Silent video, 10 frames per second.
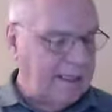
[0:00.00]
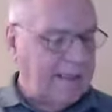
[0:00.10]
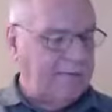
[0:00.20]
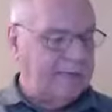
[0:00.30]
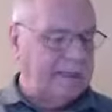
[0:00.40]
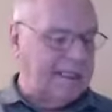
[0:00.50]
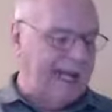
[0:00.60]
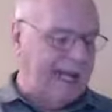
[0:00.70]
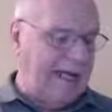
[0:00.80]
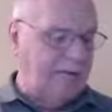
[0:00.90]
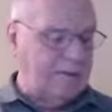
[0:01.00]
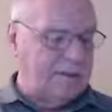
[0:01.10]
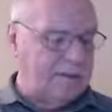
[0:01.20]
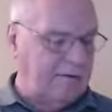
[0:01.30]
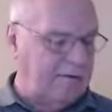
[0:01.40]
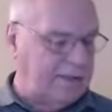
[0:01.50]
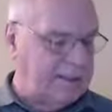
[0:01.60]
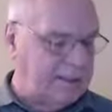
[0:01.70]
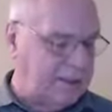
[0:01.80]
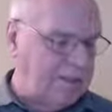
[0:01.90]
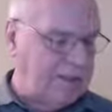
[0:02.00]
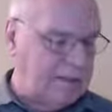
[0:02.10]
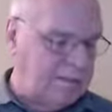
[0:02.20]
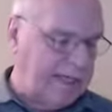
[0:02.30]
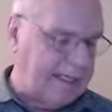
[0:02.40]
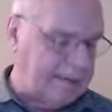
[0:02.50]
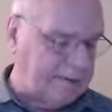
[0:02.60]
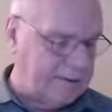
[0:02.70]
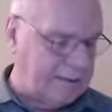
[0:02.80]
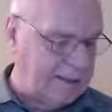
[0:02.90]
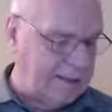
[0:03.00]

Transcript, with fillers: He was in the house of his Egyptian master.